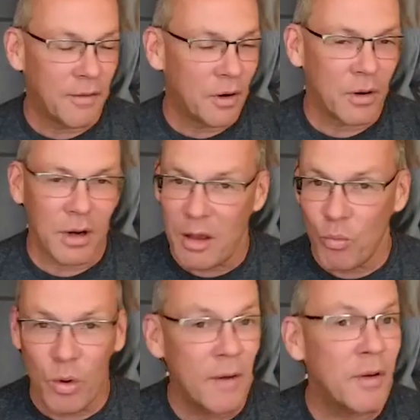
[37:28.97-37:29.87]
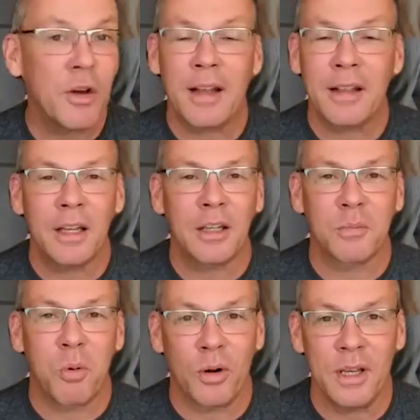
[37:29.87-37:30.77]
If you're whatever your
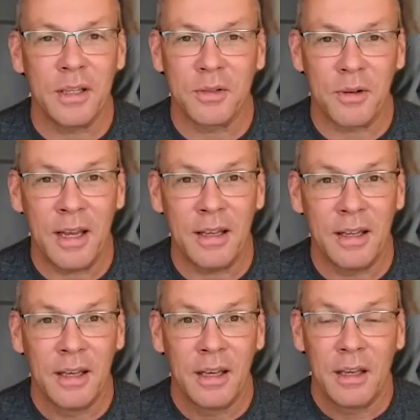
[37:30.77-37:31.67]
athletic sport is, right?